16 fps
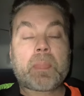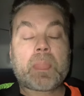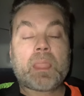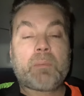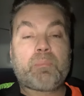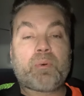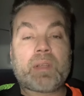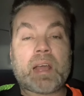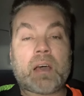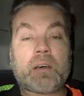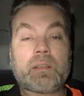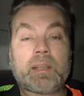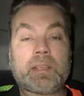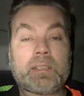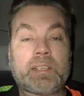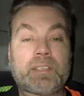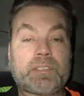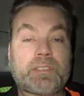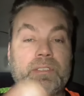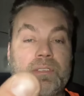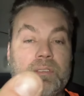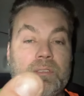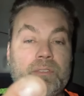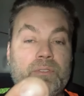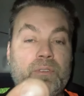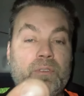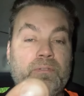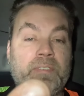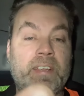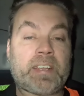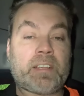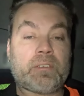put out at least 2
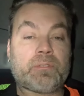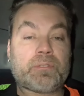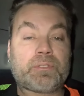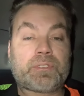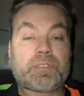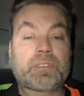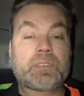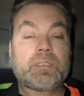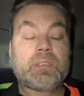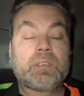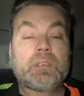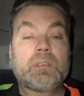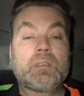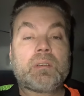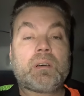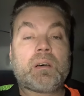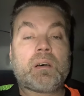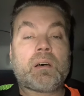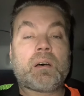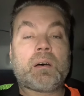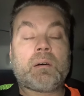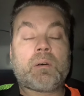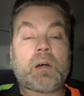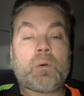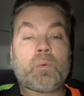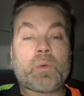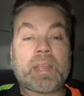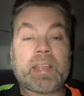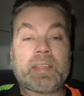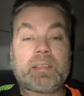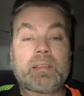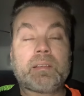videos a
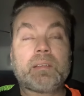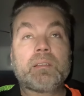week,